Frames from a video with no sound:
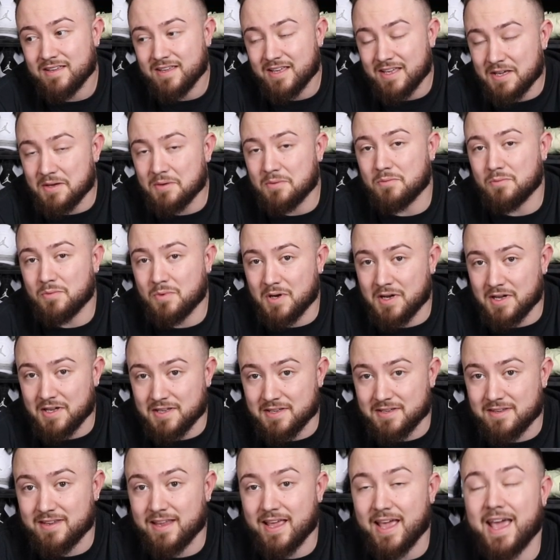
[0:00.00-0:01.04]
it
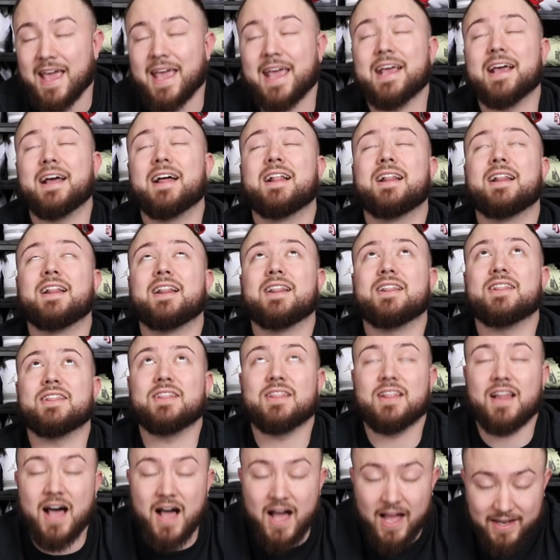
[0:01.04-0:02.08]
was a
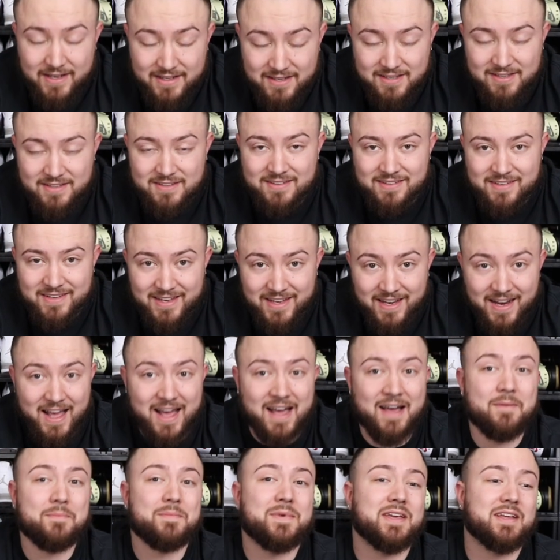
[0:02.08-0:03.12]
lot. And
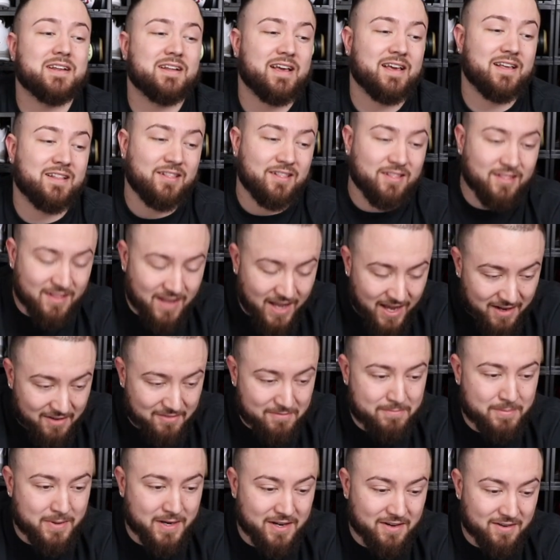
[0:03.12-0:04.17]
I mean a lot
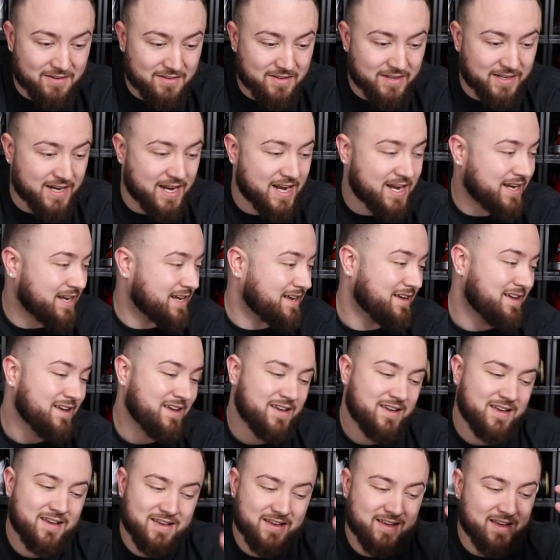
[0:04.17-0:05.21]
of pairs. Like,
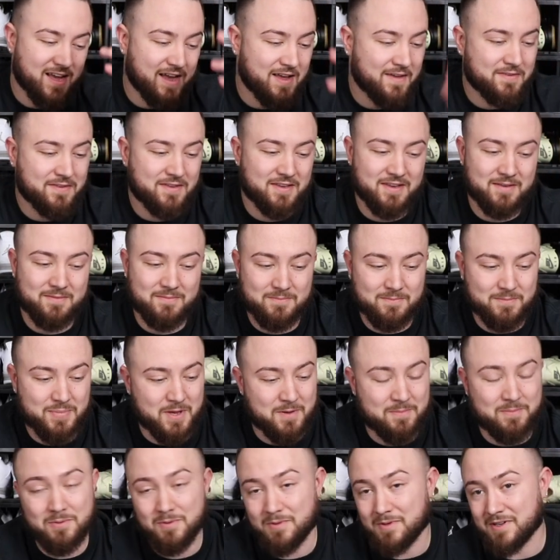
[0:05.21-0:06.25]
I've seen
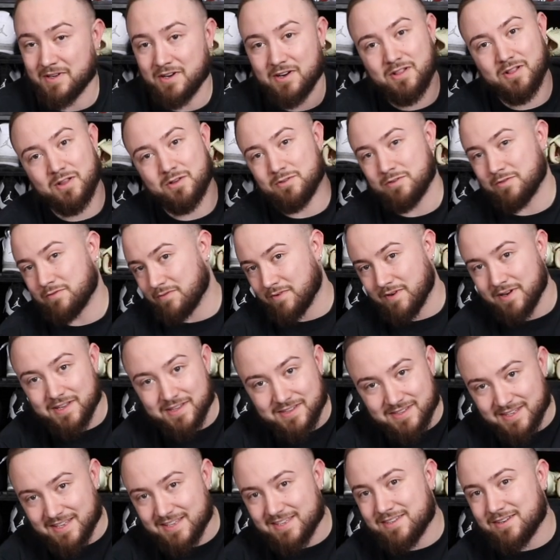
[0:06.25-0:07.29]
people in close
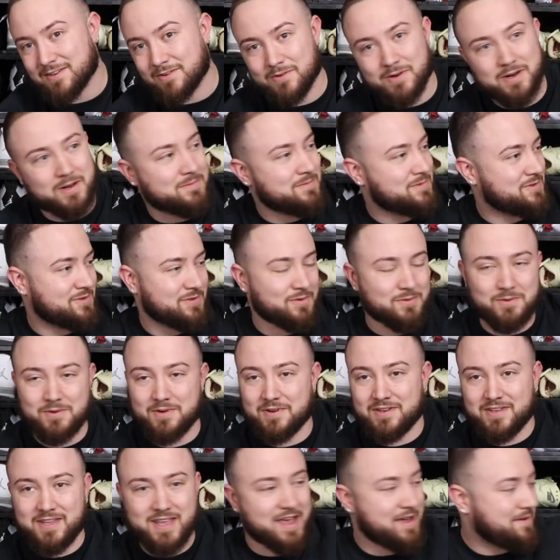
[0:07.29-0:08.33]
friends Instagram
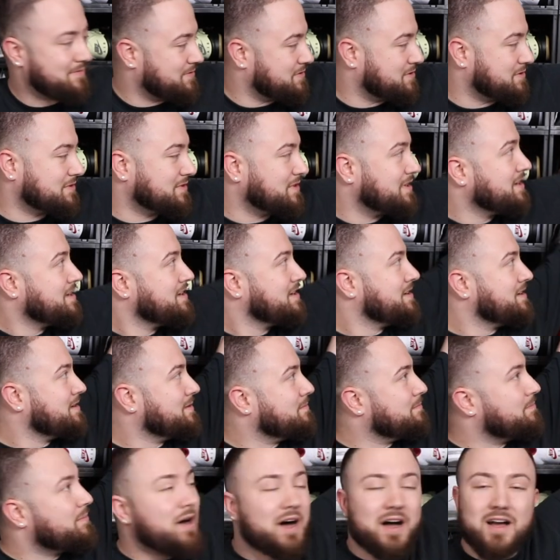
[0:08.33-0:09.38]
stories having
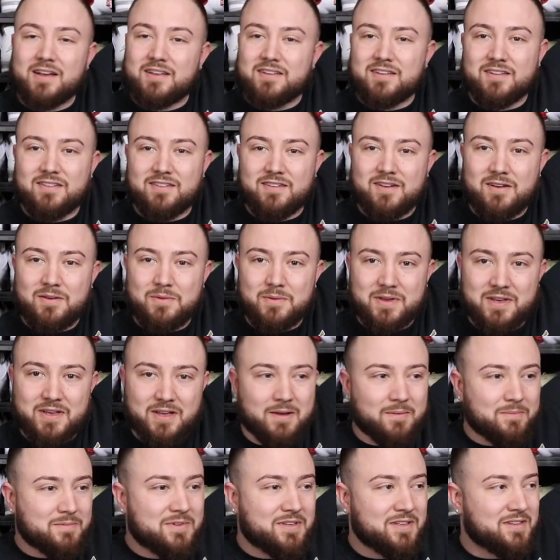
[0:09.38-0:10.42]
boxes all the way
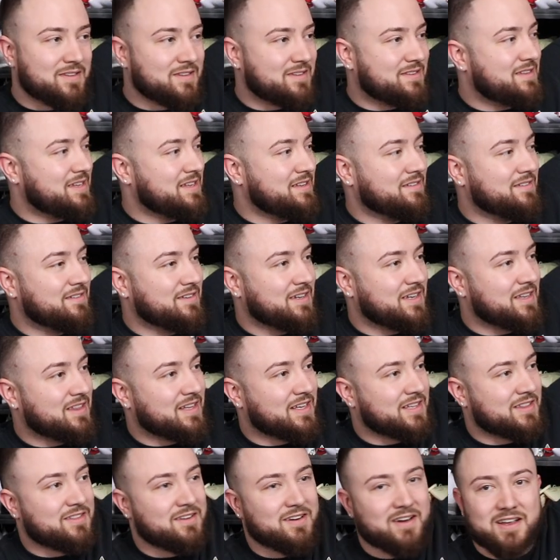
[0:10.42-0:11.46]
up to the ceiling and
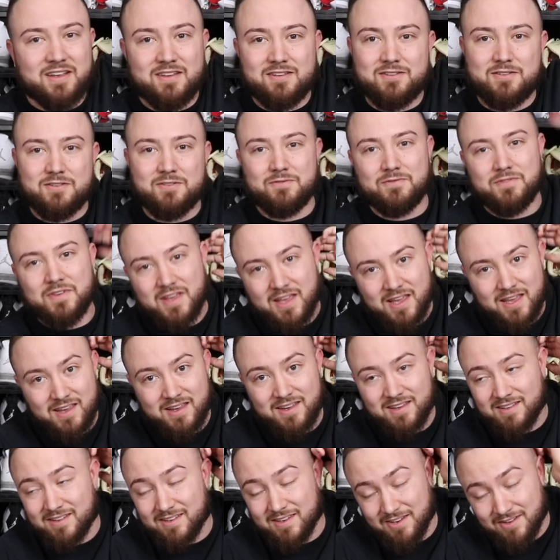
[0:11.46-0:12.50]
like their
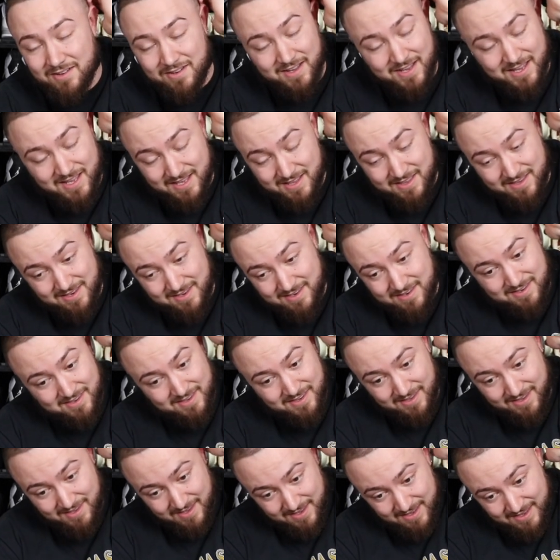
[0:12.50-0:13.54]
SUV, and, you know, it's
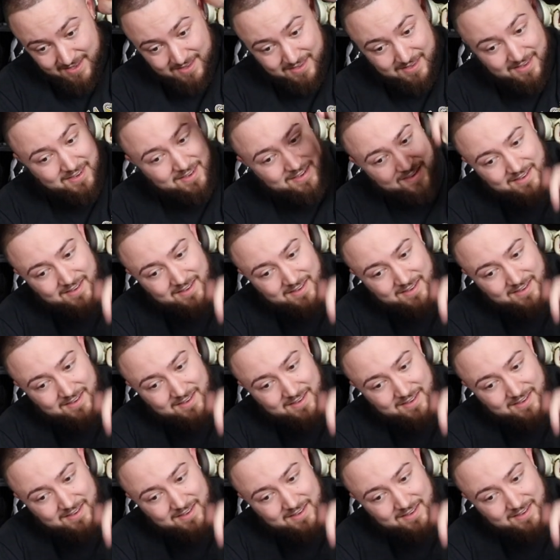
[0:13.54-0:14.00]
it